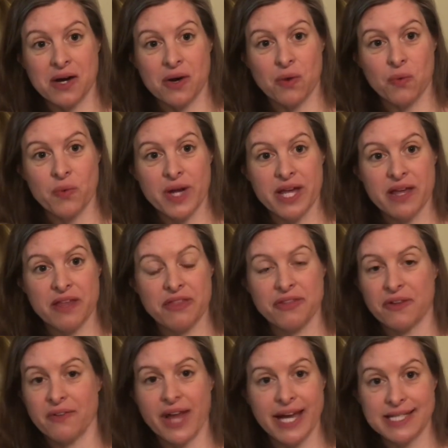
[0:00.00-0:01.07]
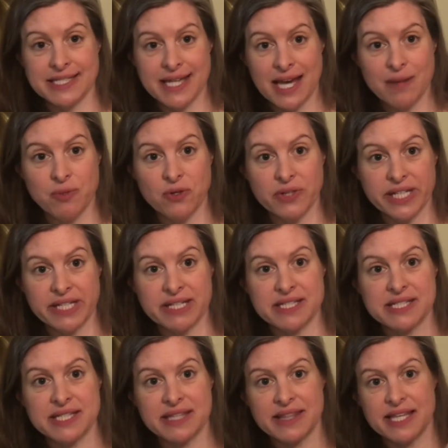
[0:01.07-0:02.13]
with like table
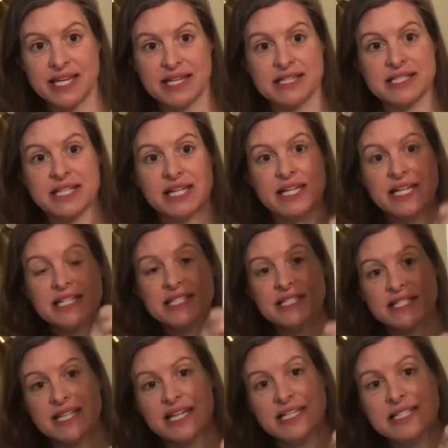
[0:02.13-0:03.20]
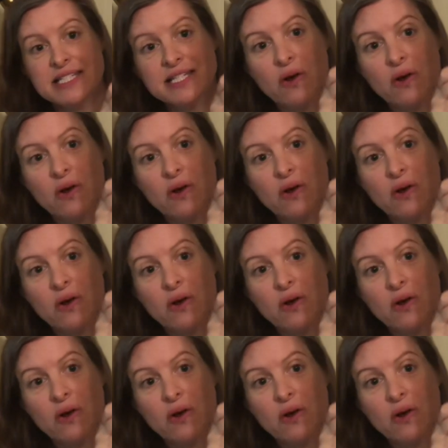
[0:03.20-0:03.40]
linens and things. And it's an